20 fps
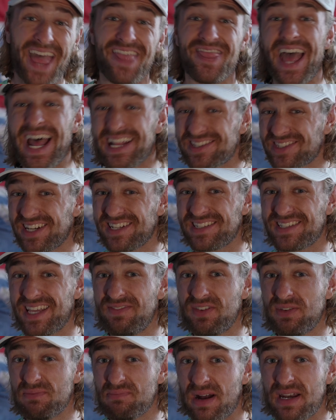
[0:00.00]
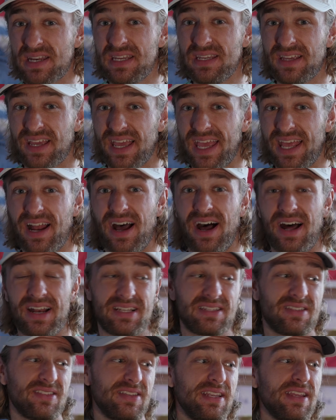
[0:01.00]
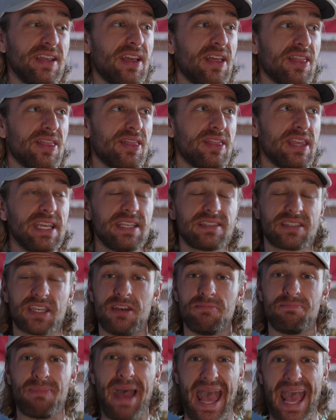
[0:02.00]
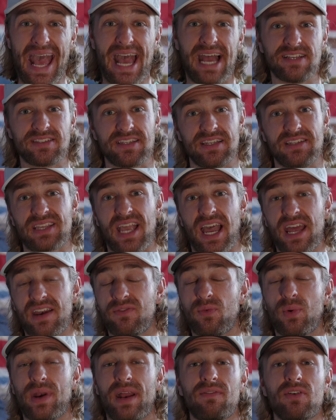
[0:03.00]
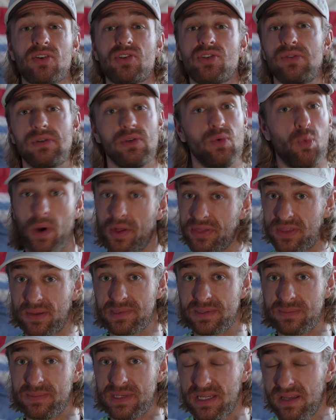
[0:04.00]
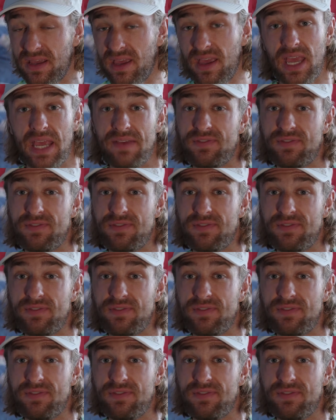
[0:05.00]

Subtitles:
that's going to save you money. And honestly, these can pass as kind of whatever shoe you want them to be.